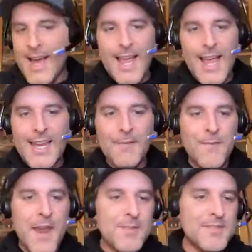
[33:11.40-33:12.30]
I, I, can
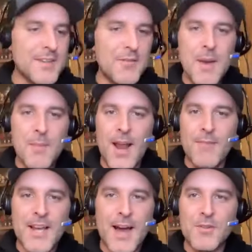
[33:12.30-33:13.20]
famously remember
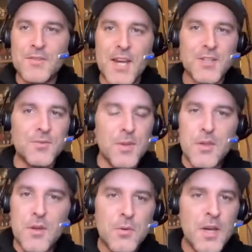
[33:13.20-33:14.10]
having conversations with
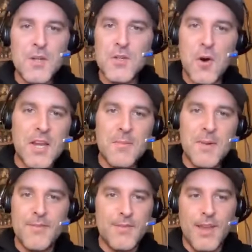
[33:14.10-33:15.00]
you talking
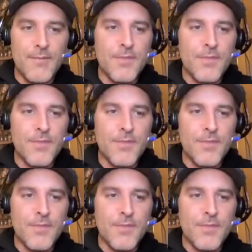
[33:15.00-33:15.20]
about uh,